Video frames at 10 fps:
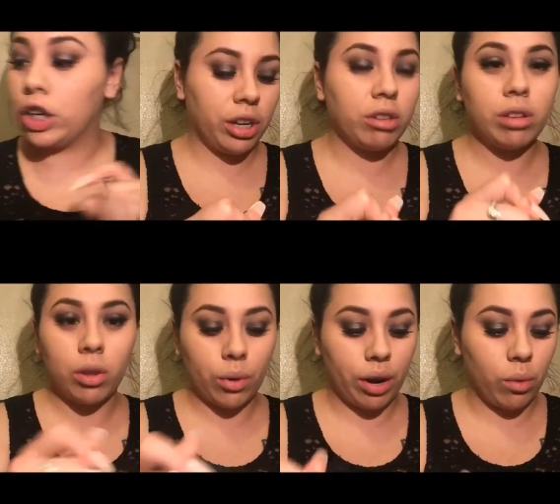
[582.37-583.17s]
I'm going to use a
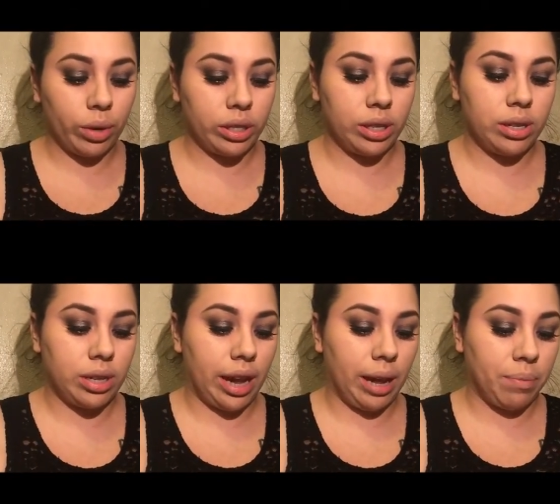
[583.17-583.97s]
L'Oreal one
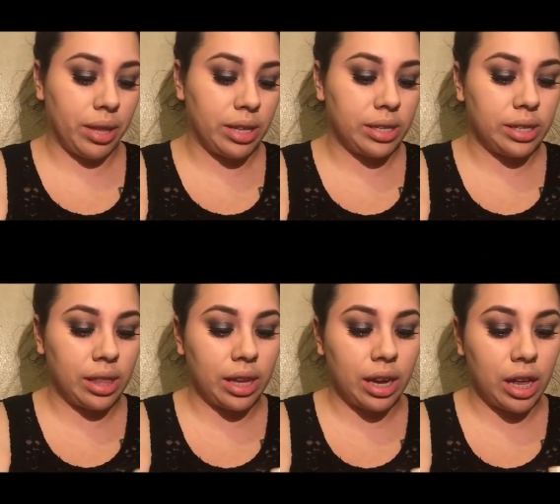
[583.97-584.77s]
today, and this is
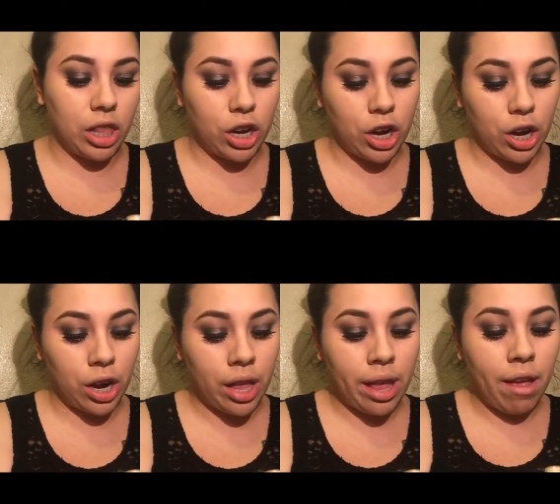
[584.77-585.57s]
in the
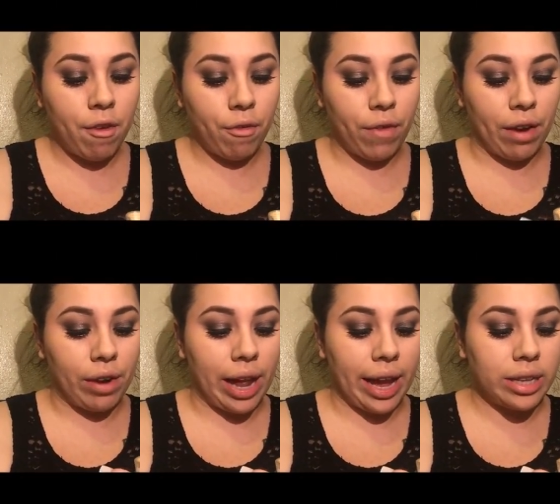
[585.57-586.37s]
color
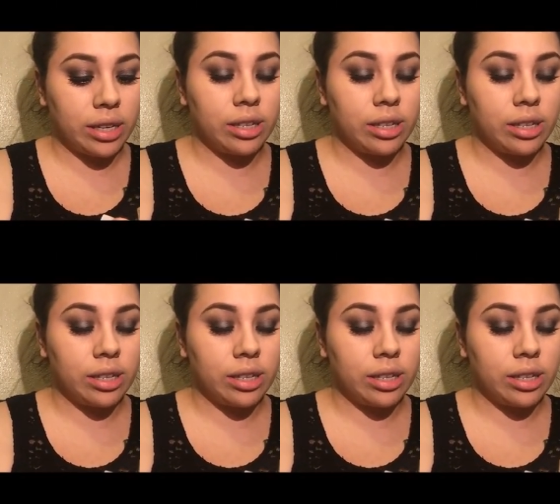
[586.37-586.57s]
Fairlight